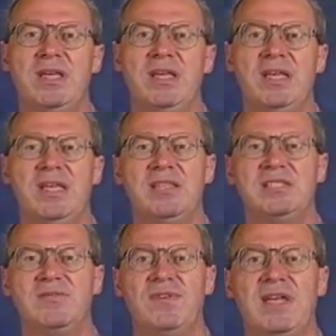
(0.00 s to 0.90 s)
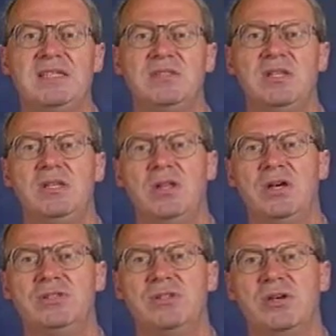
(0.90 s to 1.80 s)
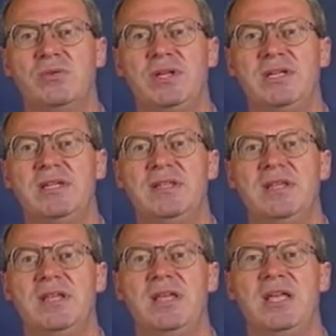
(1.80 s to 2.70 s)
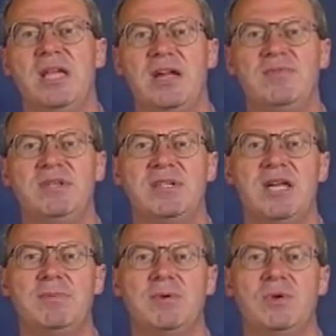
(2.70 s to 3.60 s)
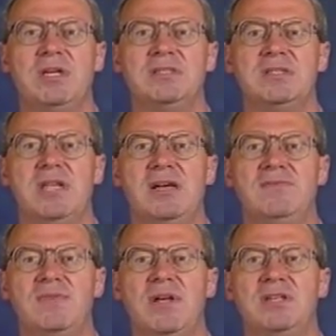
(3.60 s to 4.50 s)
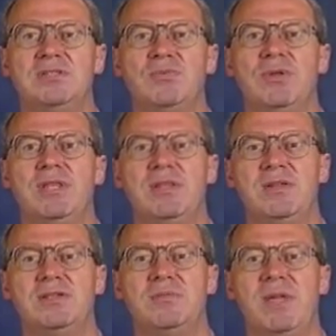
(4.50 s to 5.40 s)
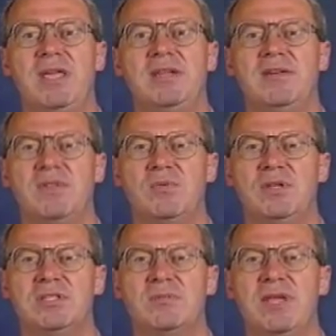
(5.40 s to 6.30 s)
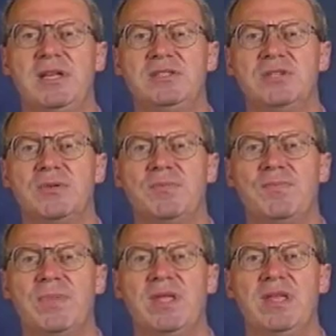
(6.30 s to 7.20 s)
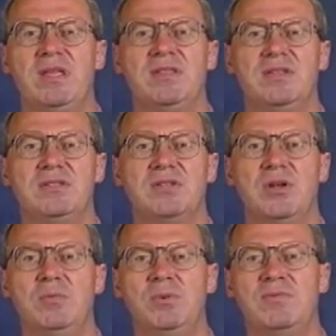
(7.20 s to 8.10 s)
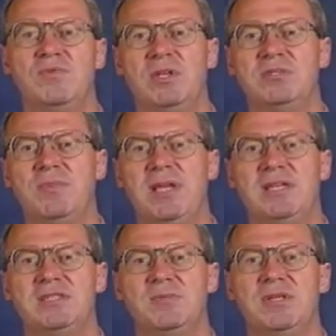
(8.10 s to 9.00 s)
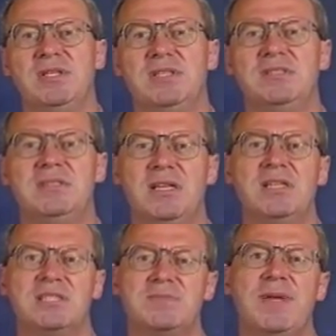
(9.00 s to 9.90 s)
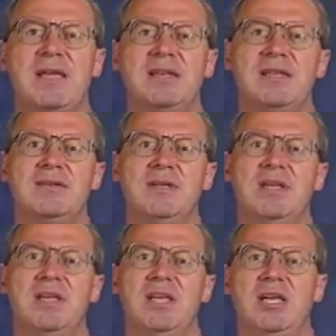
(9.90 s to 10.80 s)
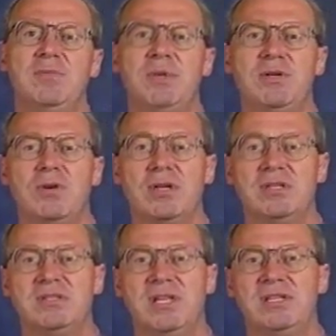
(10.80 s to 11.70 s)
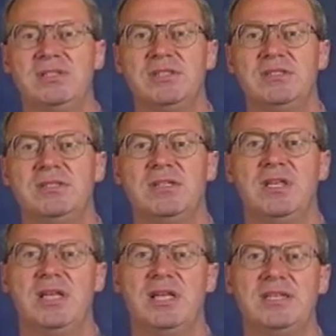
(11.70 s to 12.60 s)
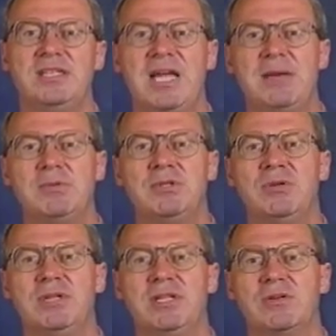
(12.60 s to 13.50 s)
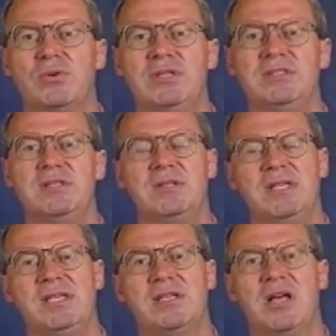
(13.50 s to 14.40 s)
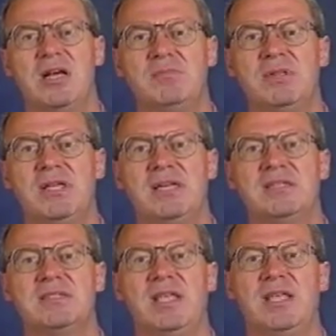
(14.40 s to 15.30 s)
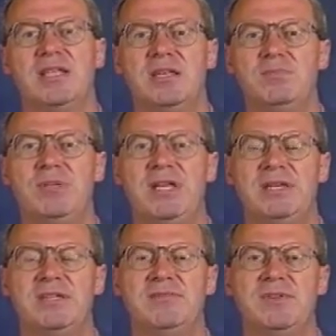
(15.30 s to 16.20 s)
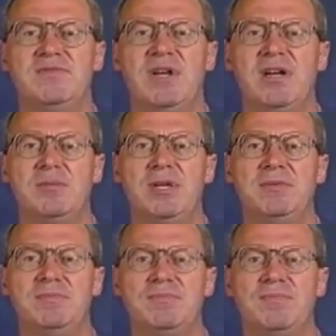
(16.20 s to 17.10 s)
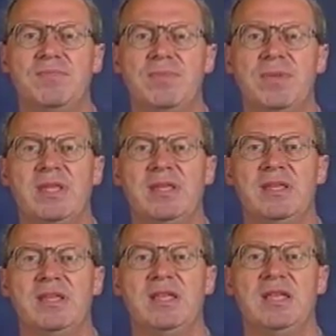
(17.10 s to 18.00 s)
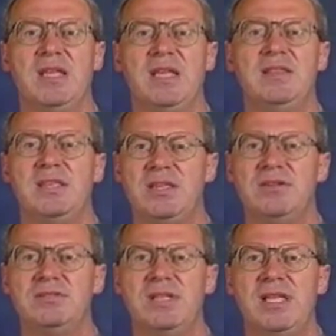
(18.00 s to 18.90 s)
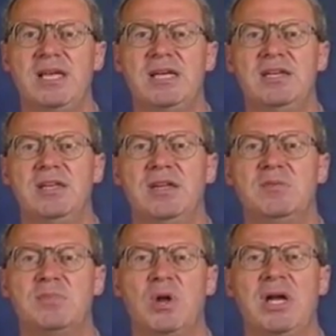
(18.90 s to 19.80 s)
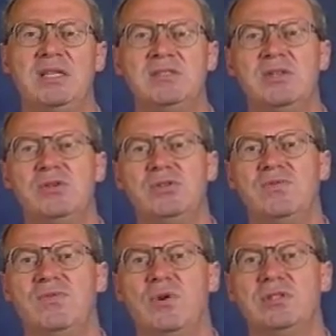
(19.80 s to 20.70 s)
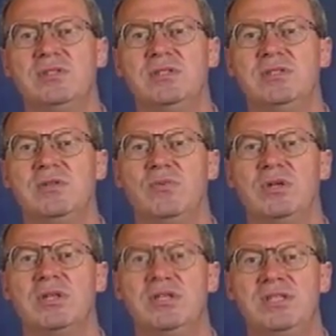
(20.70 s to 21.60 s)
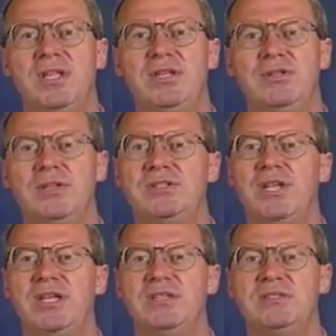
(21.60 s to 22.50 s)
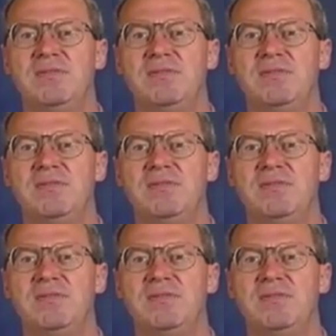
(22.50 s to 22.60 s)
In this vastly larger arena, every type of risk now falls within the domain of the risk manager. The scope of risk management is still expanding, helping organizations adapt to an increasingly complex and competitive environment. In the years ahead, broad social forces will continue to change the